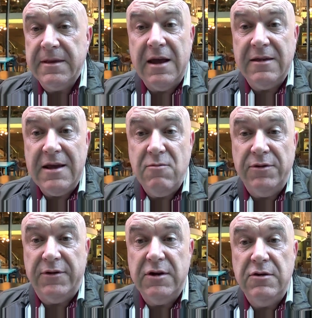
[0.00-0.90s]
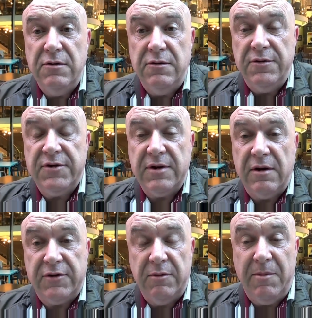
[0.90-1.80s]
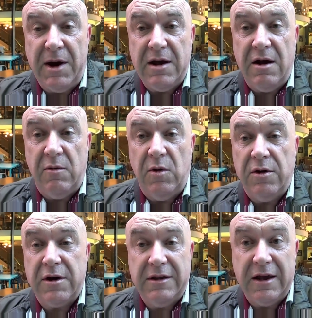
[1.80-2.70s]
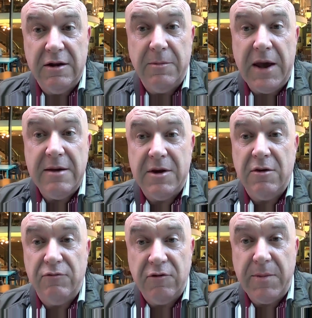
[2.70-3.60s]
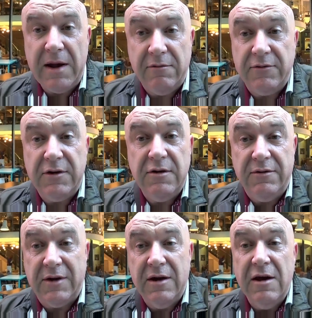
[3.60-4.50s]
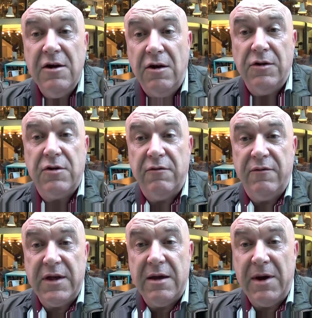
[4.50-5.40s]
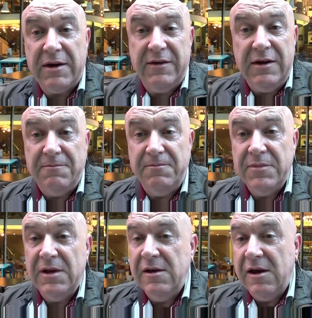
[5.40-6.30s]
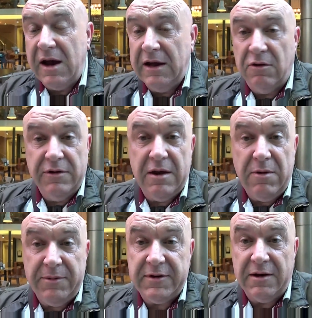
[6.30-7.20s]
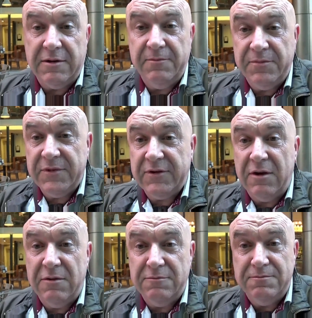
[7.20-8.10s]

yeah, they want to use some of my artwork and they're going to pay me £100 to use it on the cover of their magazine and on their website. So,